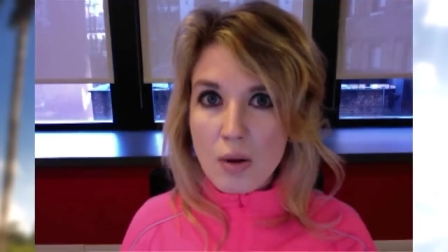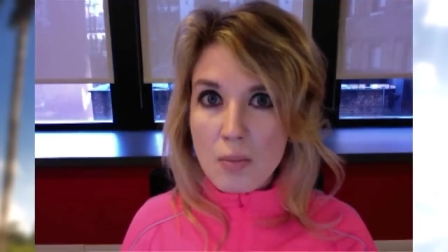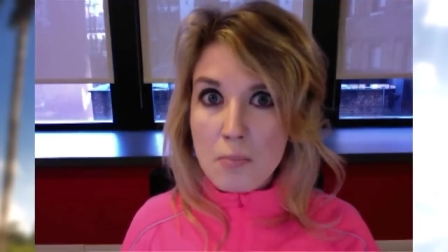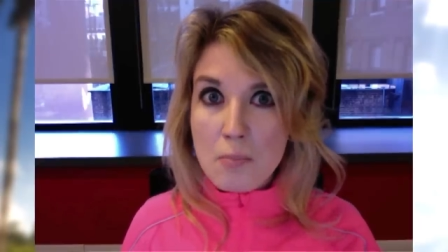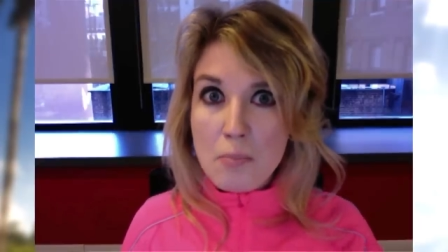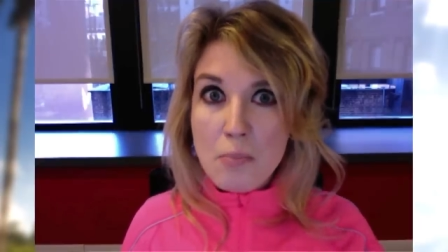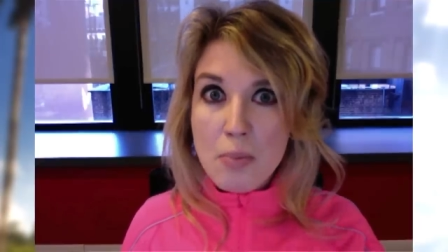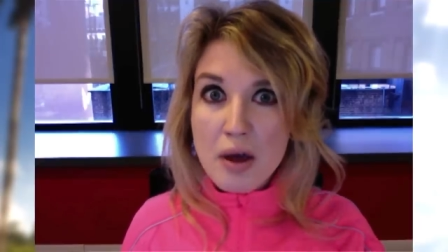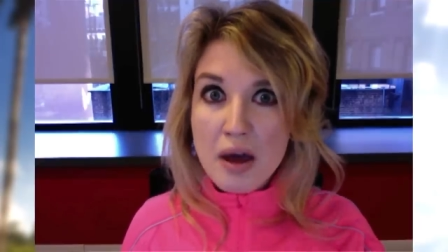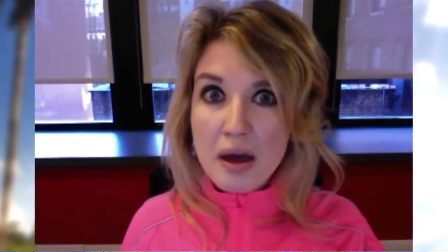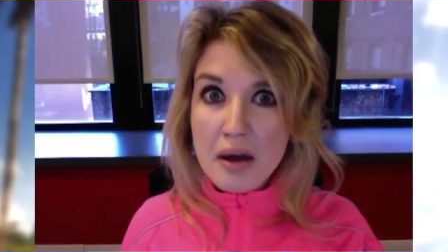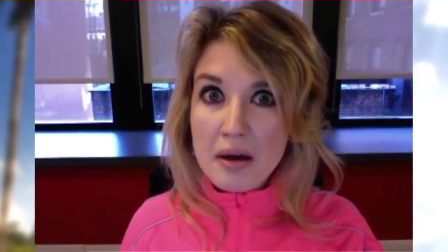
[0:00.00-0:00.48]

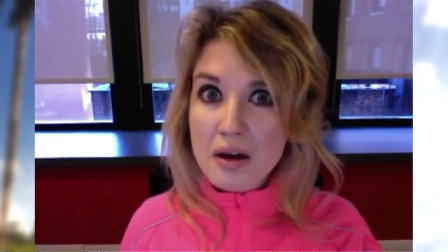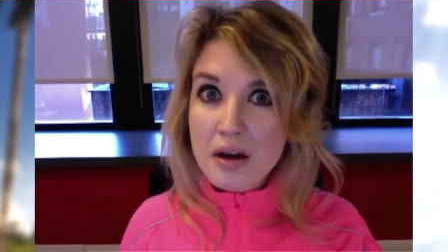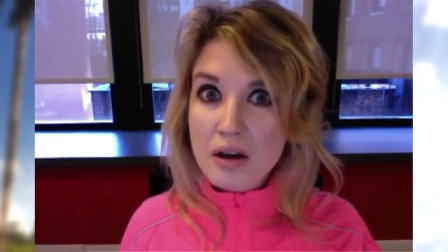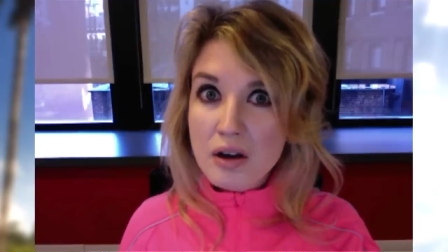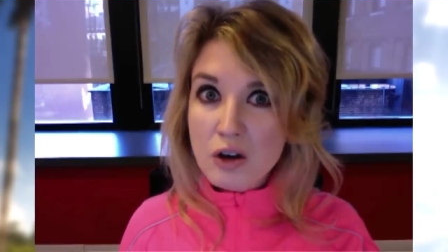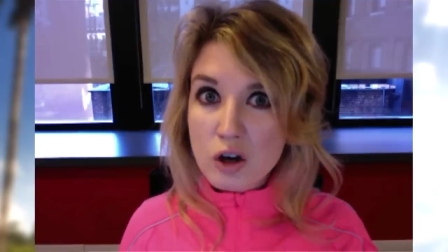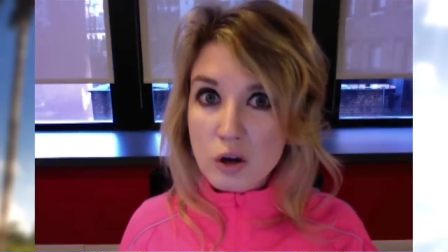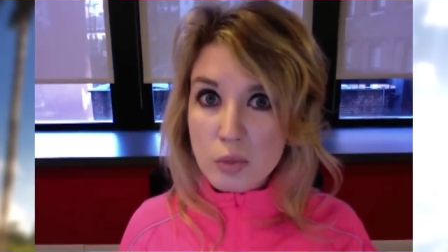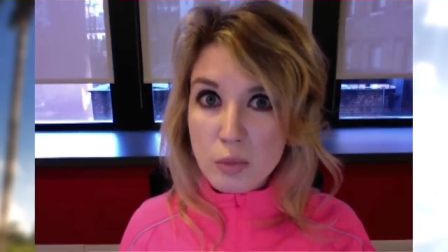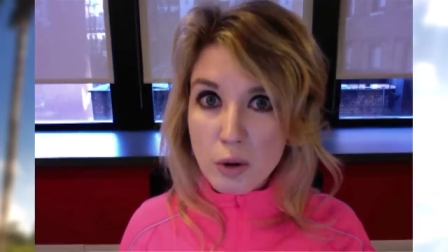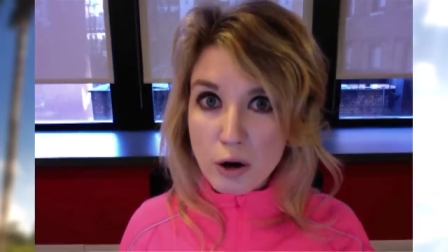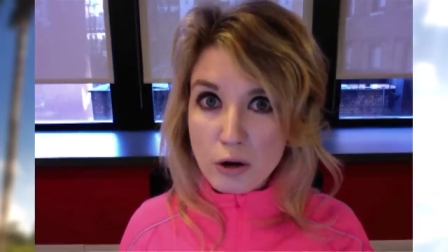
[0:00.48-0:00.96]
Big
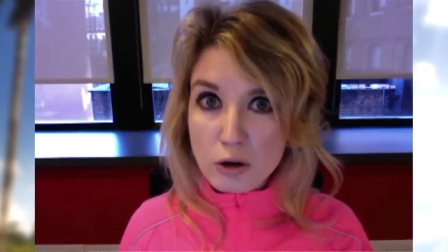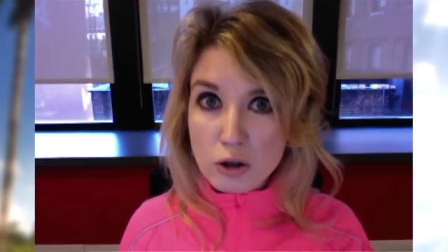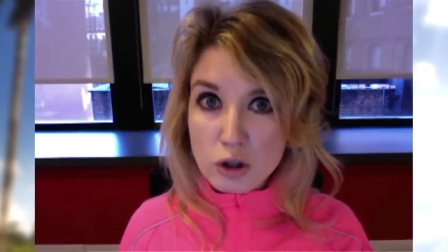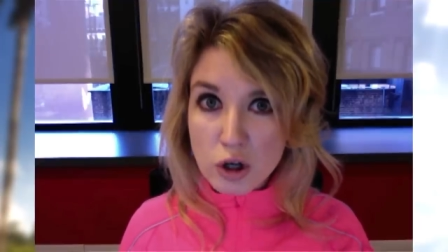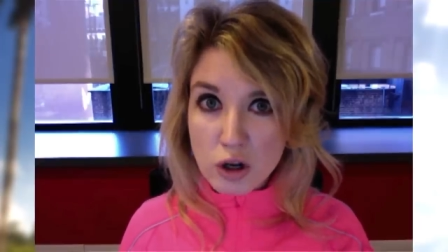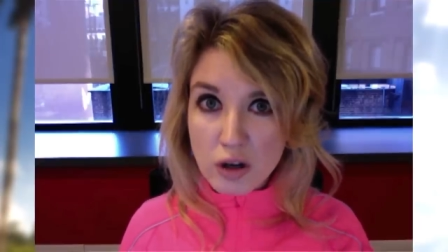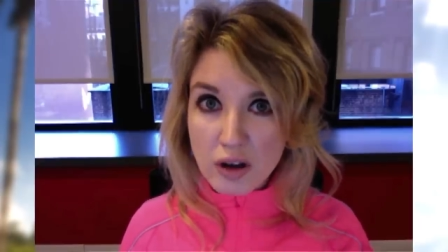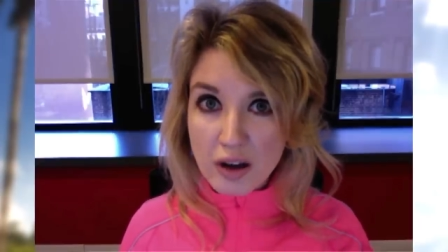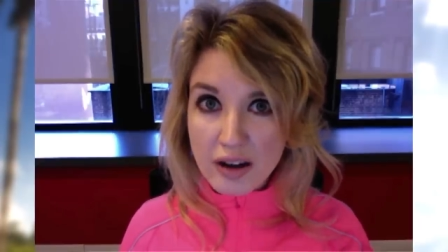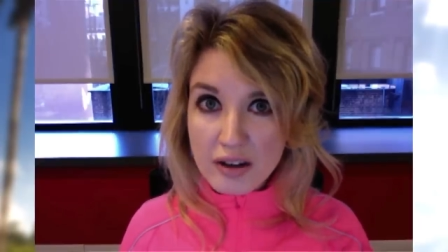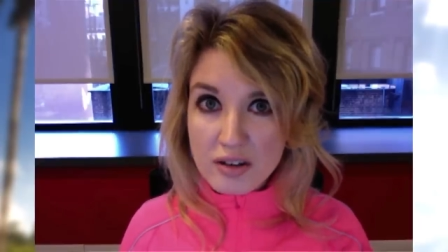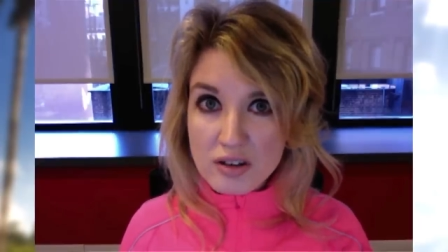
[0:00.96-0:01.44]

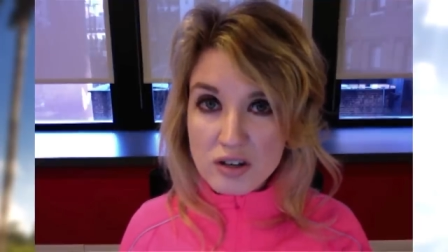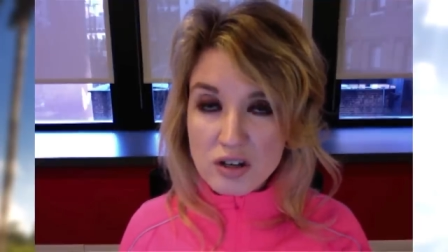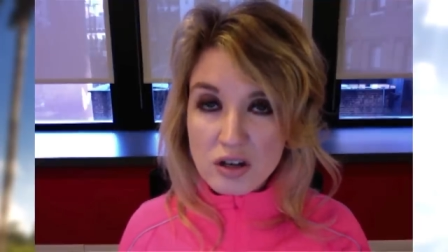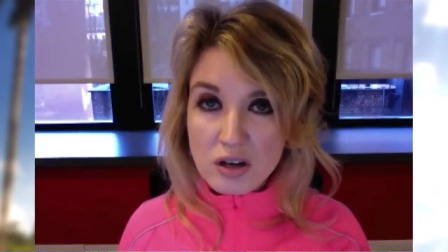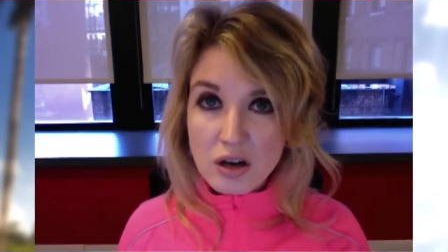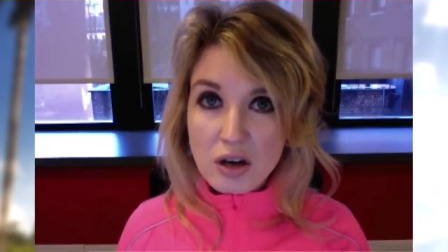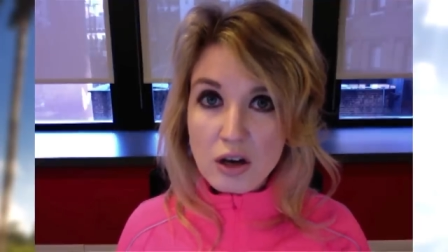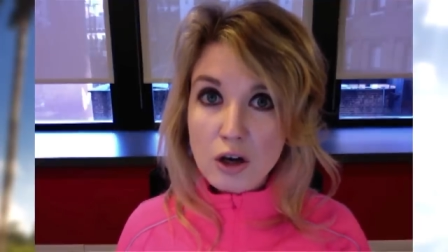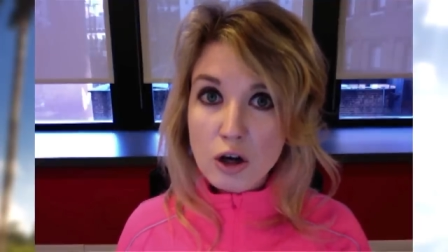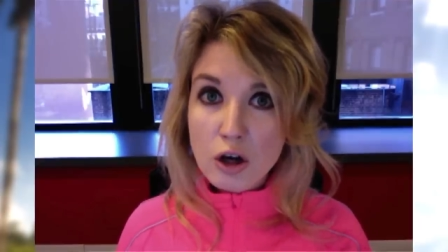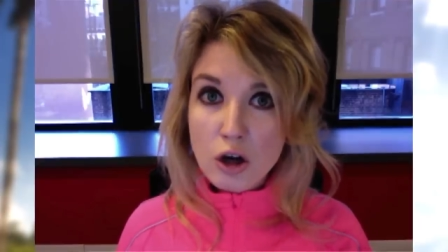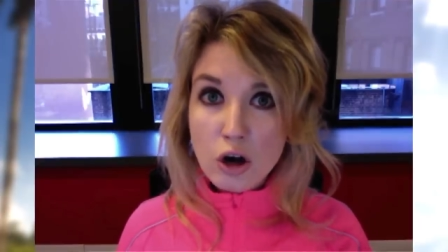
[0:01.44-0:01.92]
commercial hit?
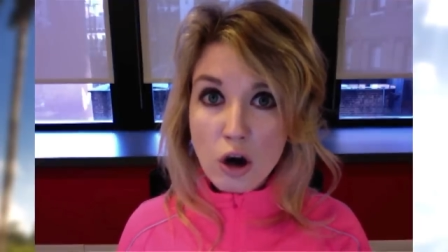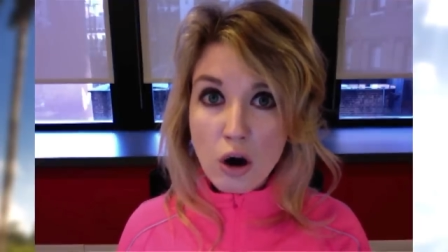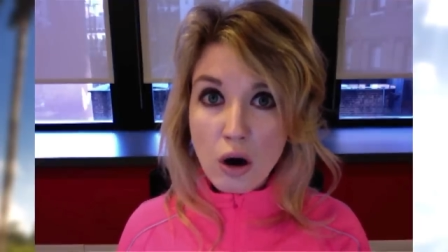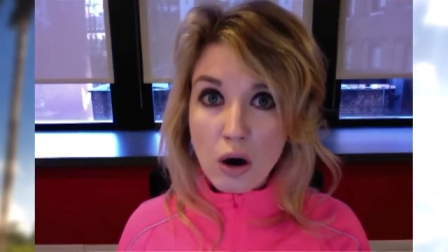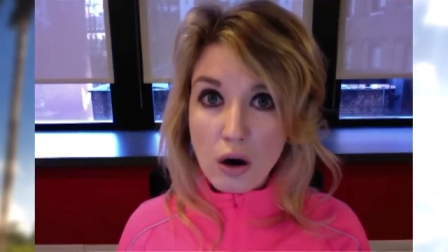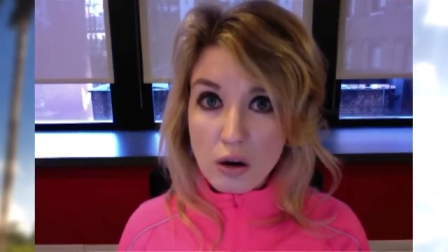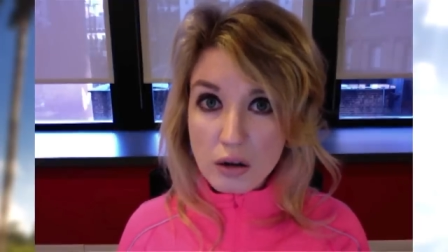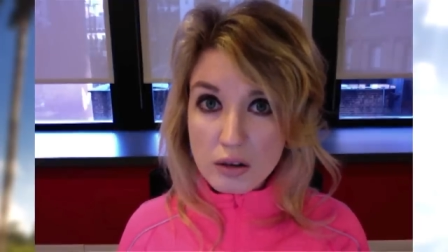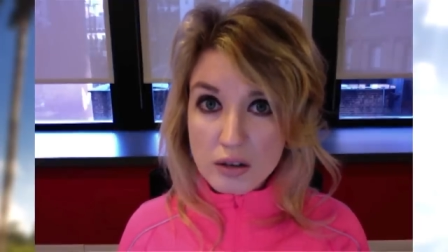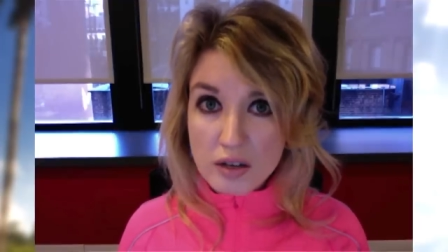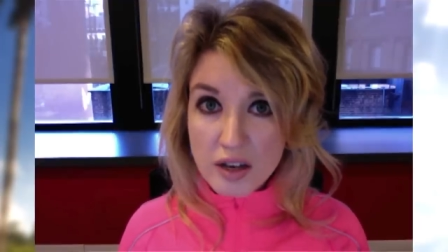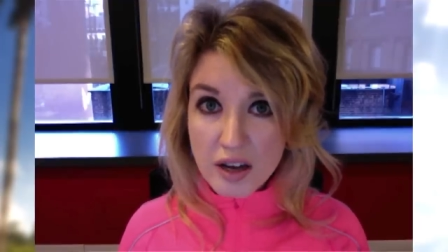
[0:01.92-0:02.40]

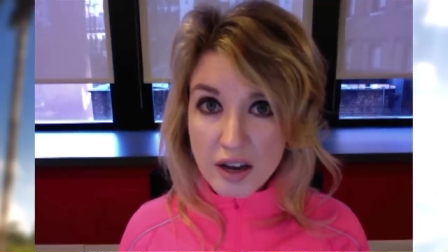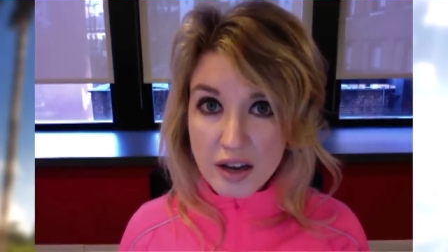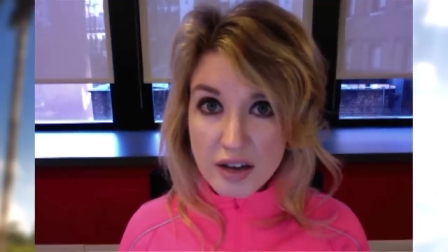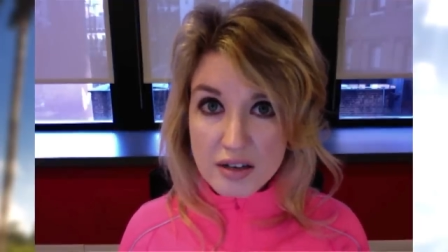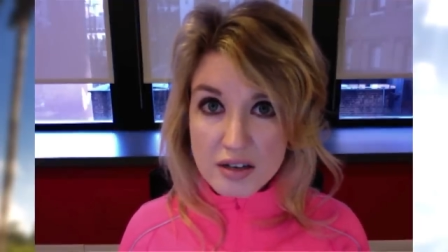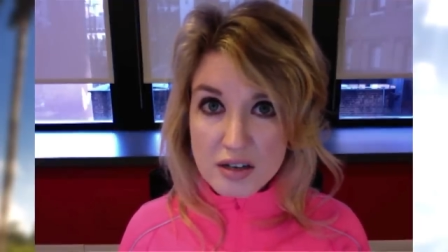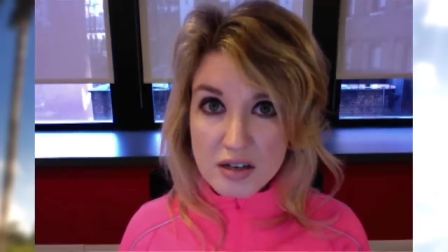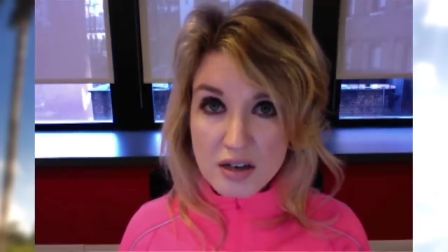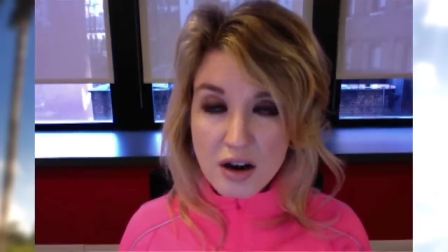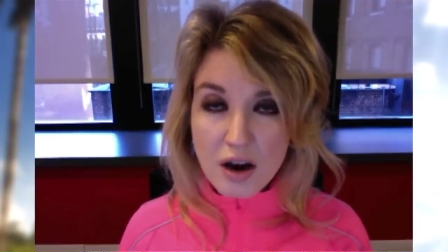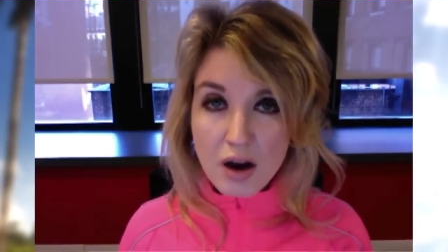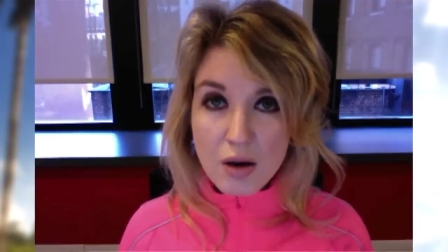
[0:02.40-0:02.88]
Cult
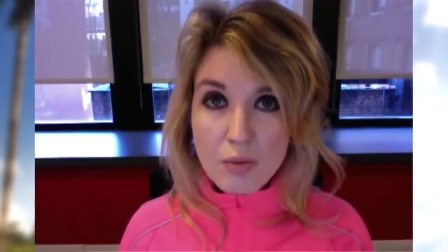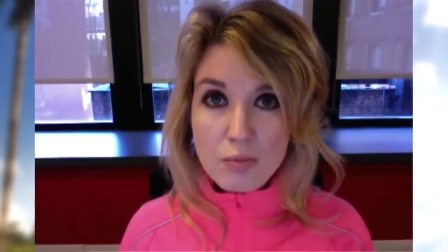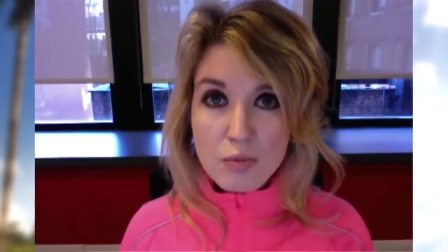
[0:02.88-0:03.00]
hit?